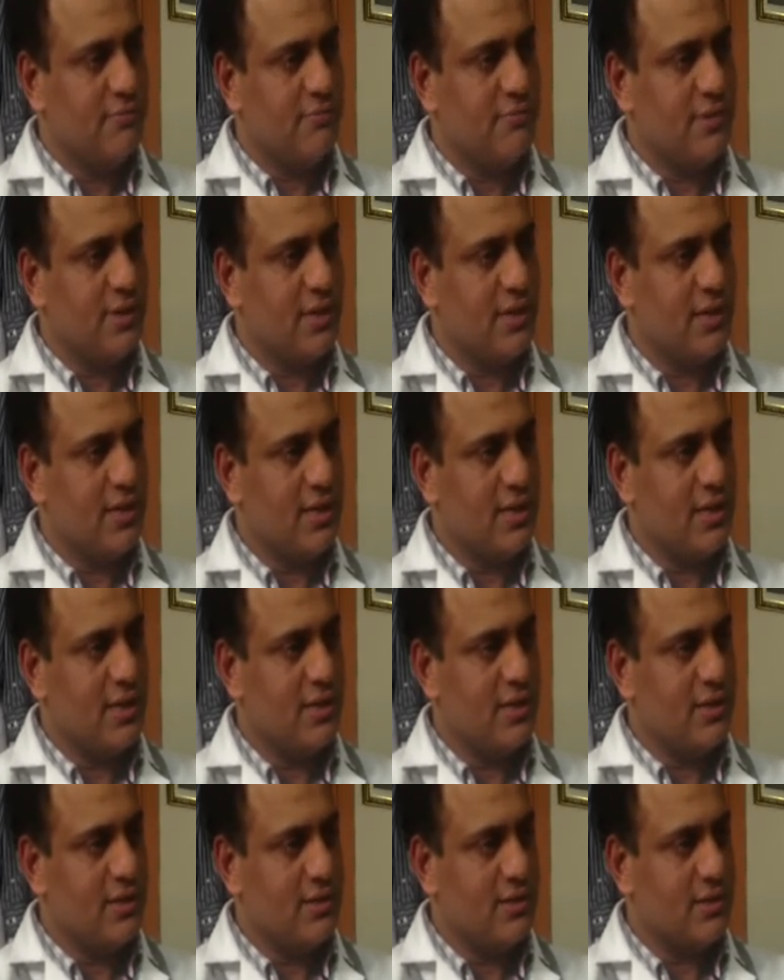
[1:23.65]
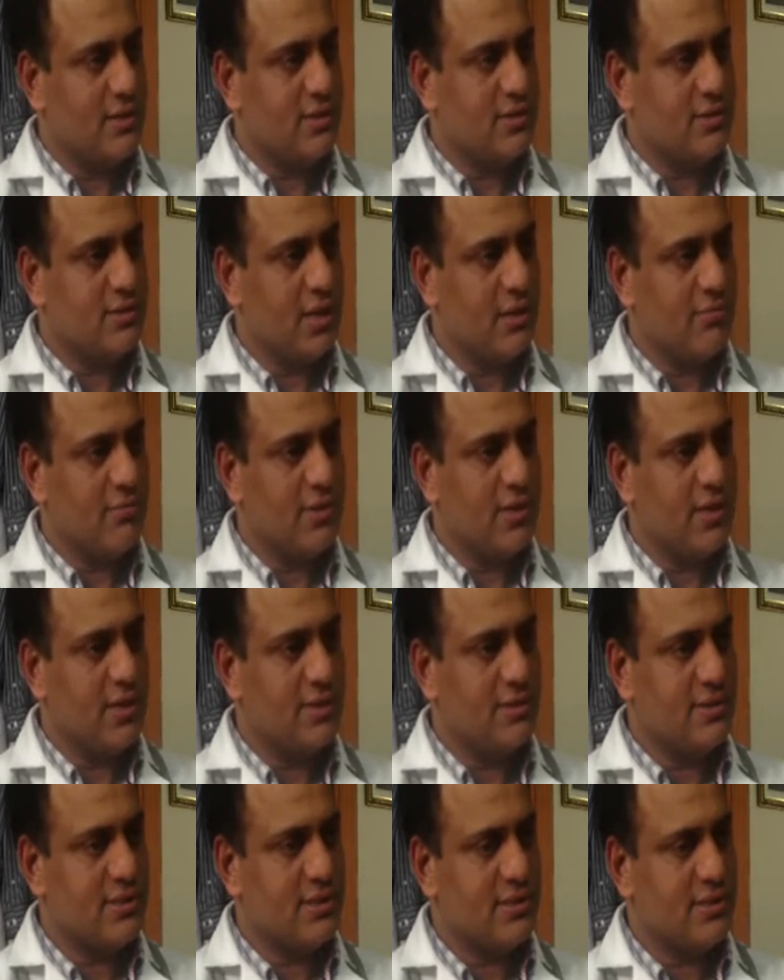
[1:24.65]
Mainly, in some
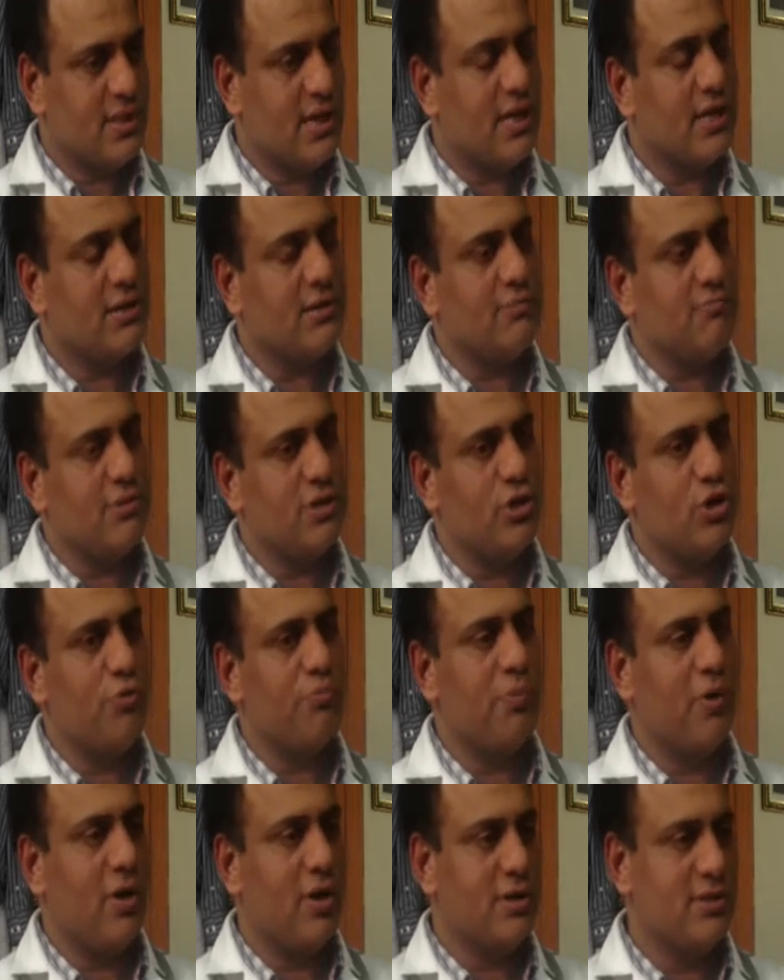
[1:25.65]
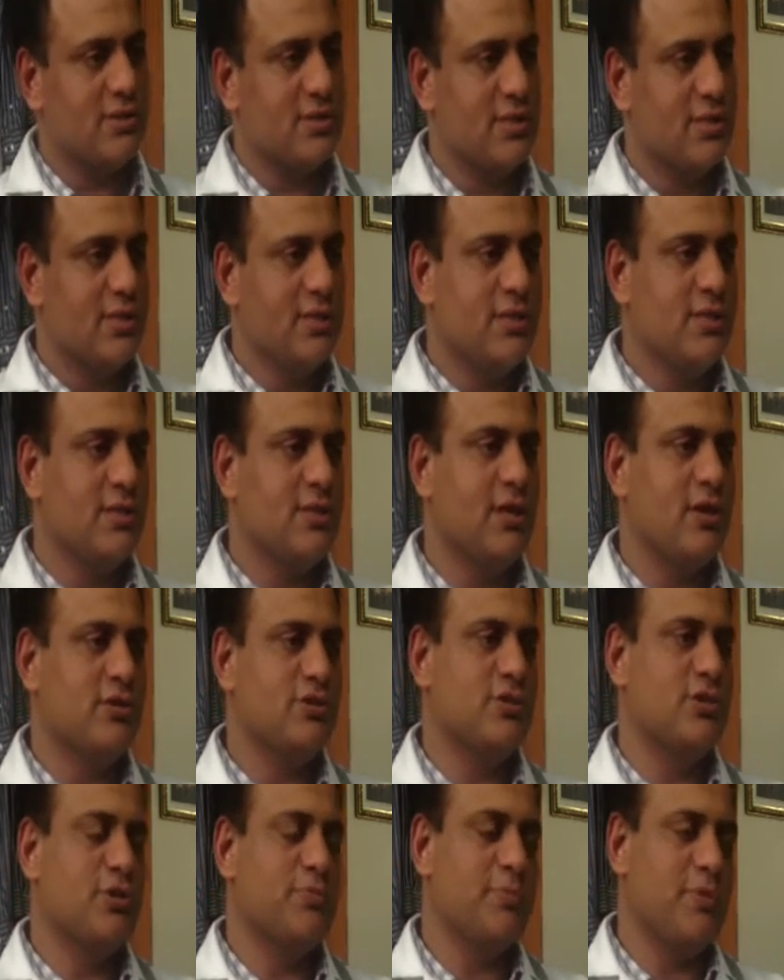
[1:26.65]
cases like menopause, the
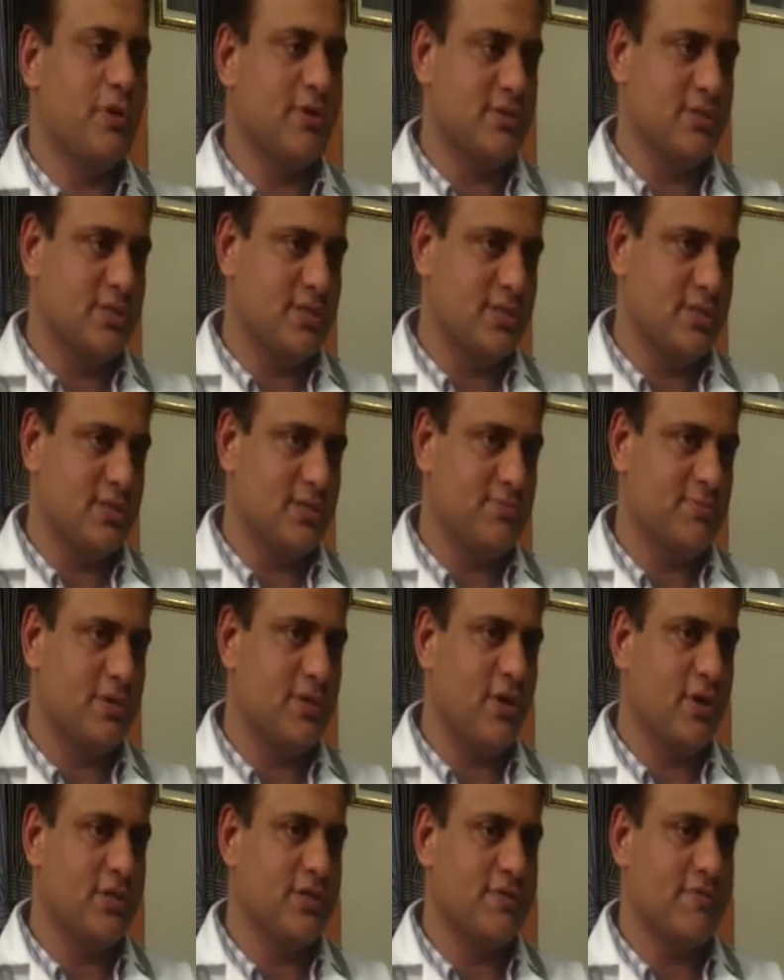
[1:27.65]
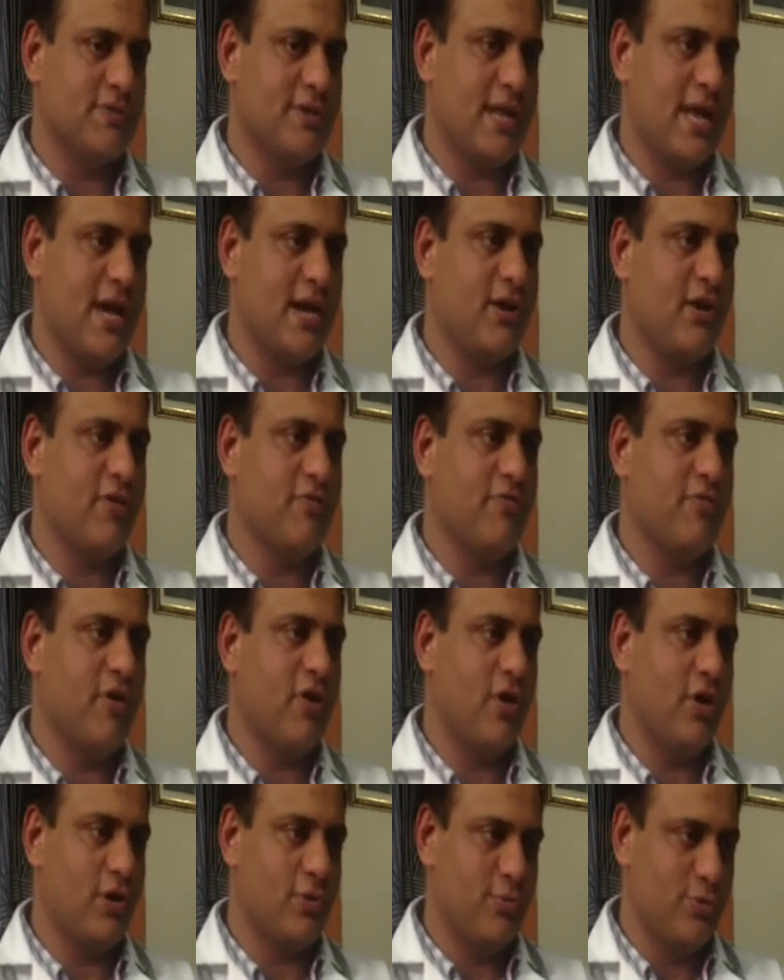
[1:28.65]
osteoporosis is because of lack of
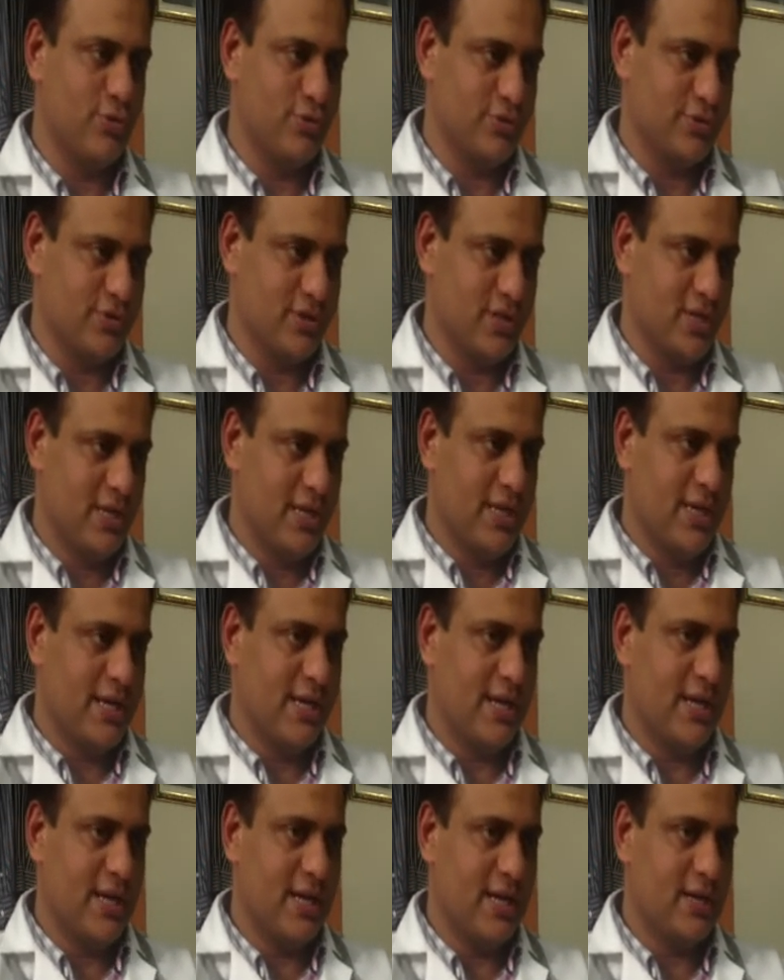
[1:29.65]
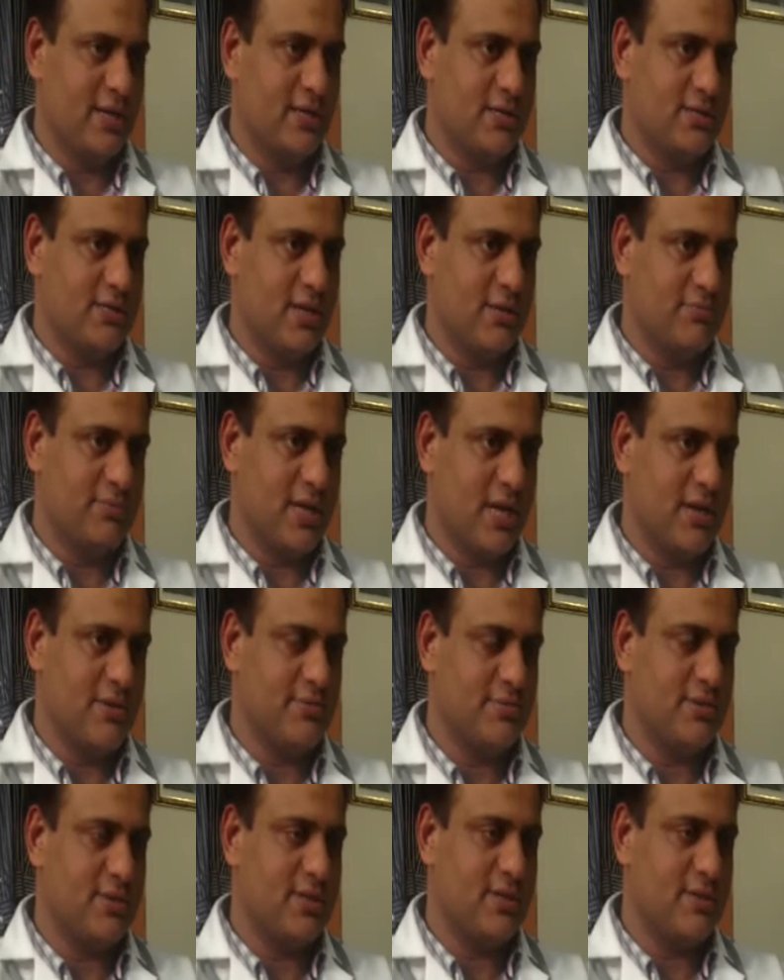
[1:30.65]
hormones, and
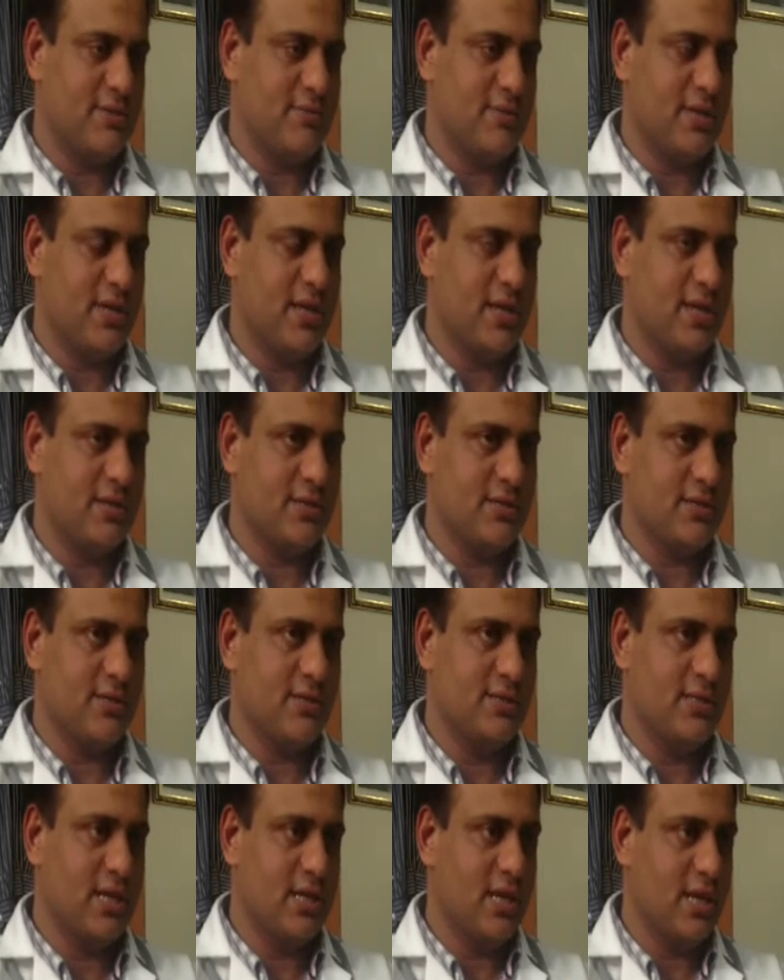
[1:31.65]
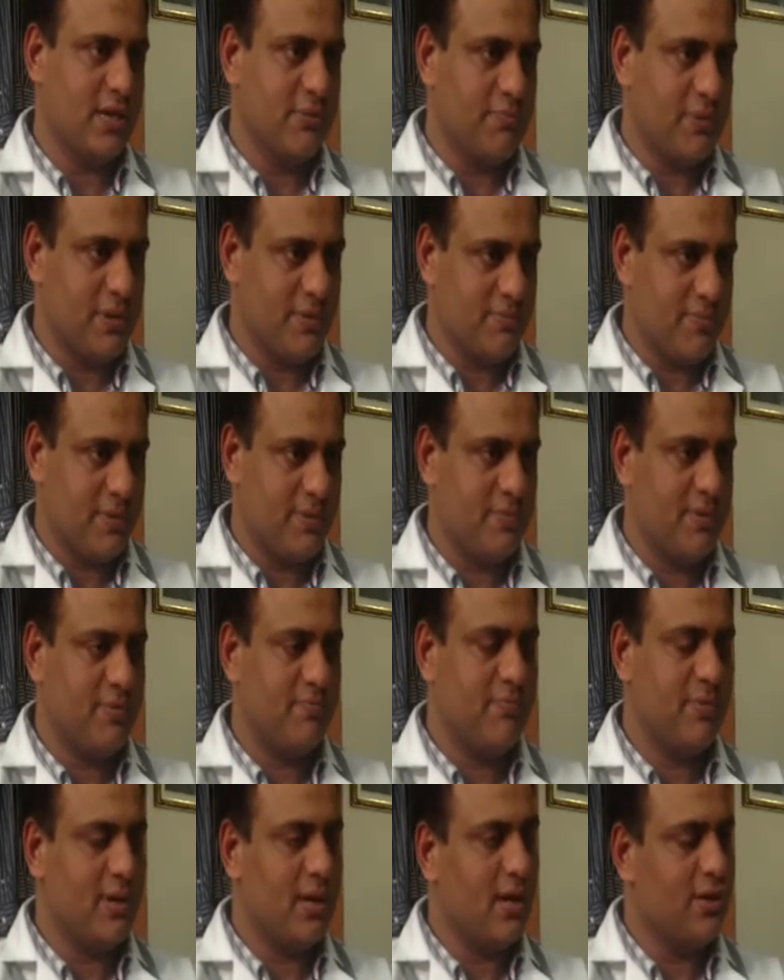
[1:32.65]
sometimes there are younger
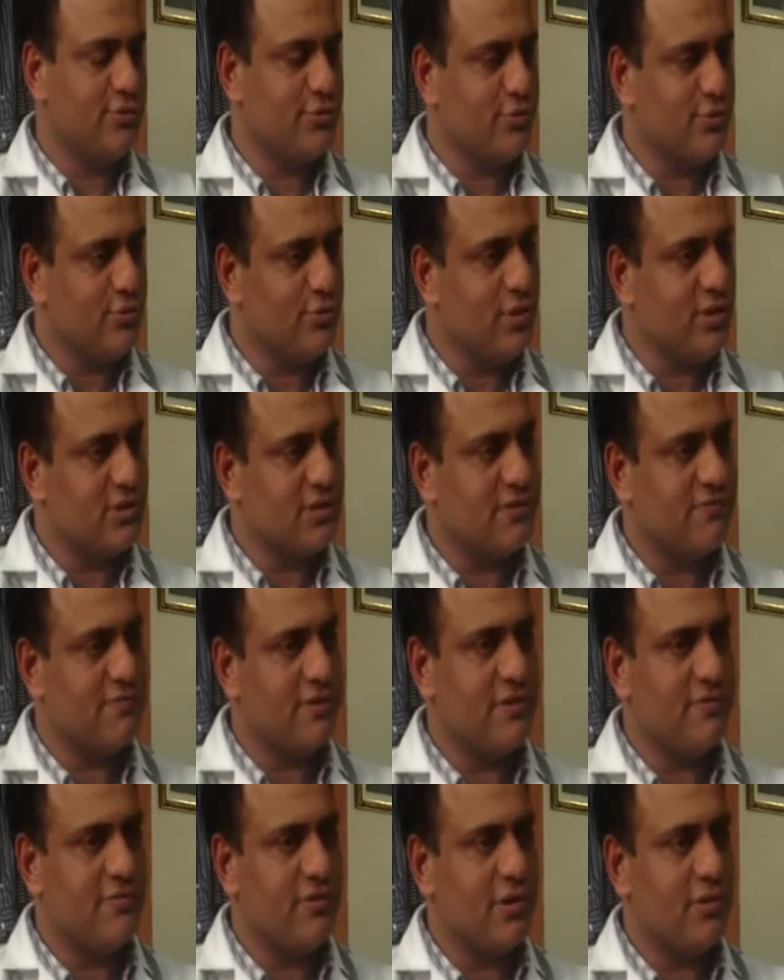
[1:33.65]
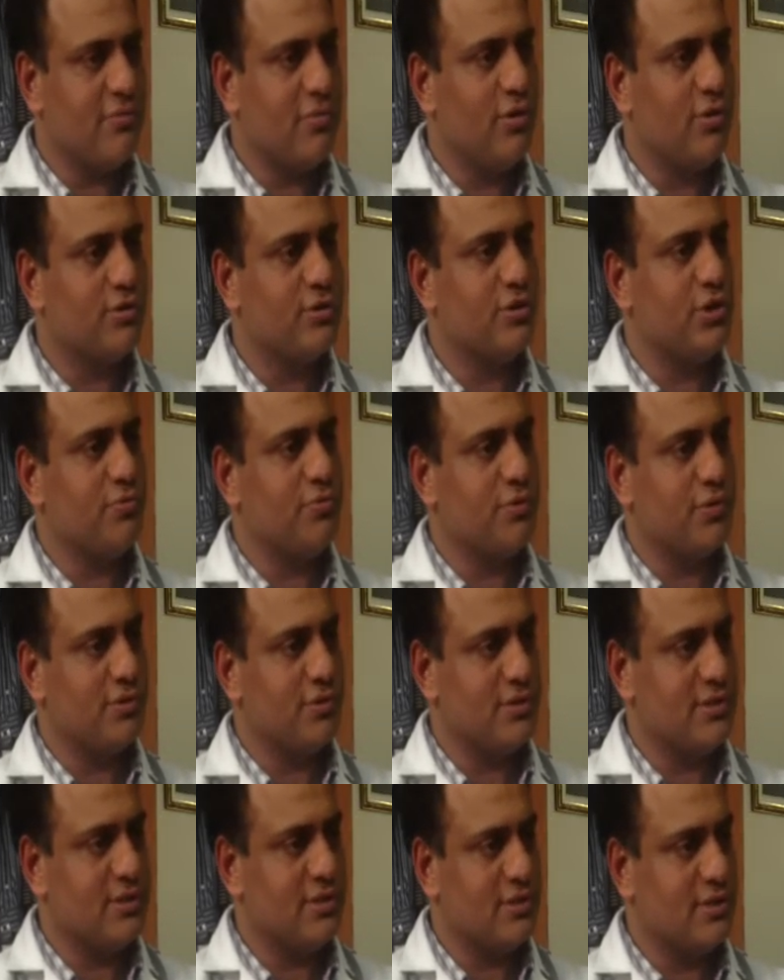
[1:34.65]
people also who are suffering from
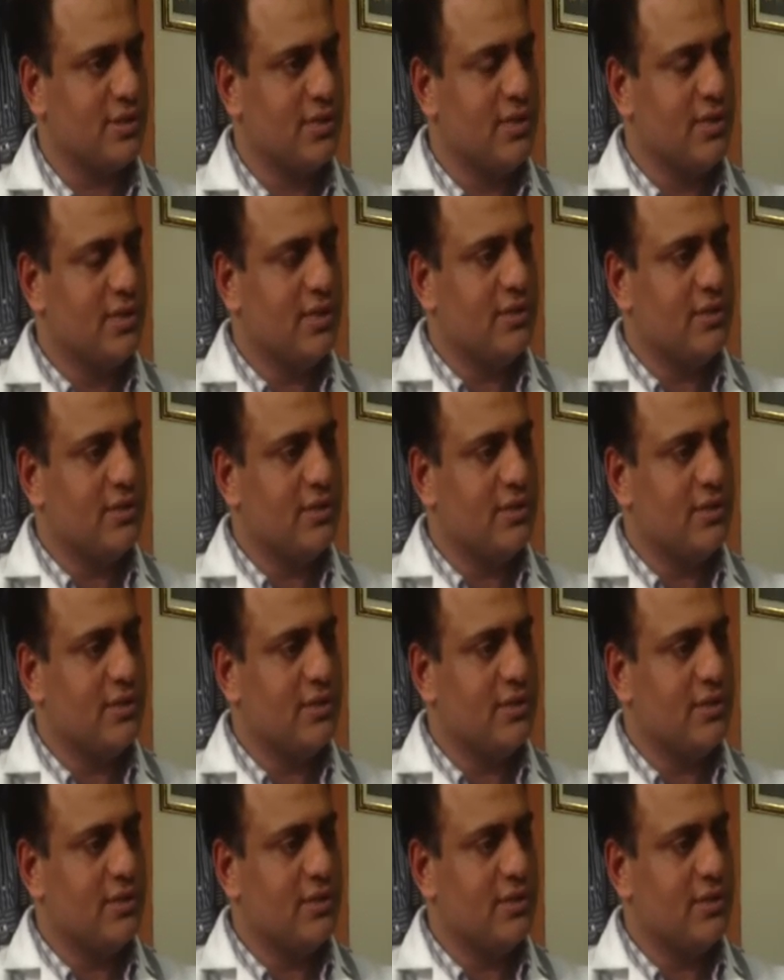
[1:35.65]
osteoporosis.